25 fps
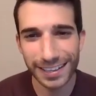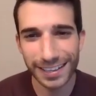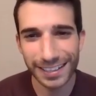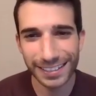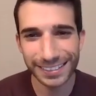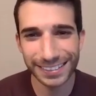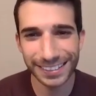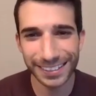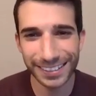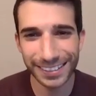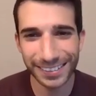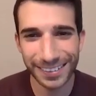
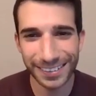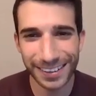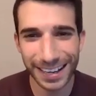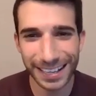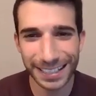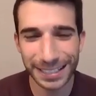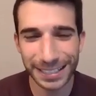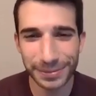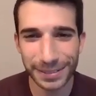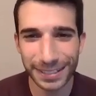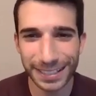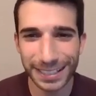So
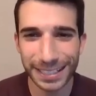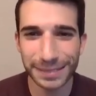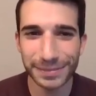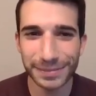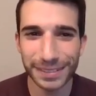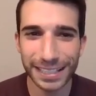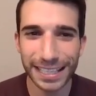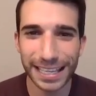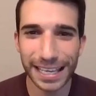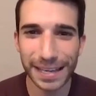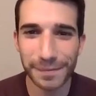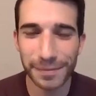SPE's
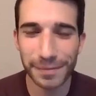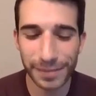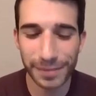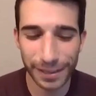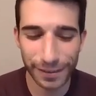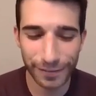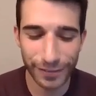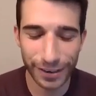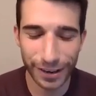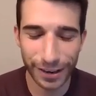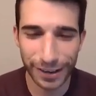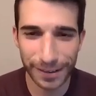been keeping
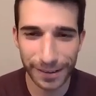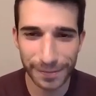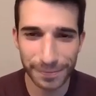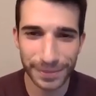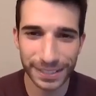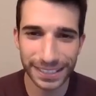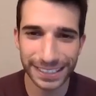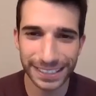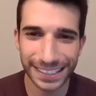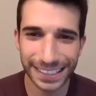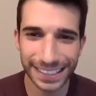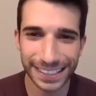me very
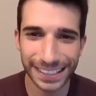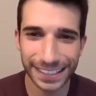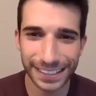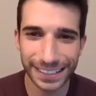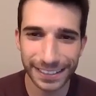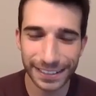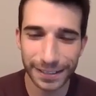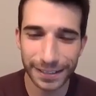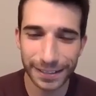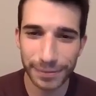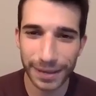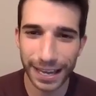busy
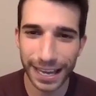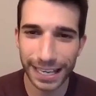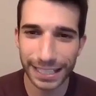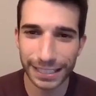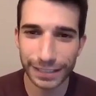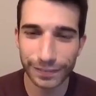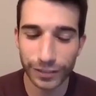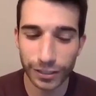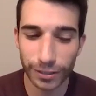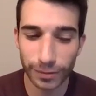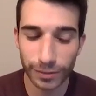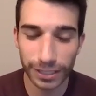the
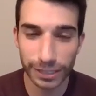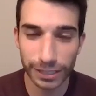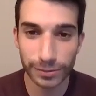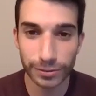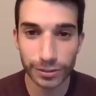past few weeks,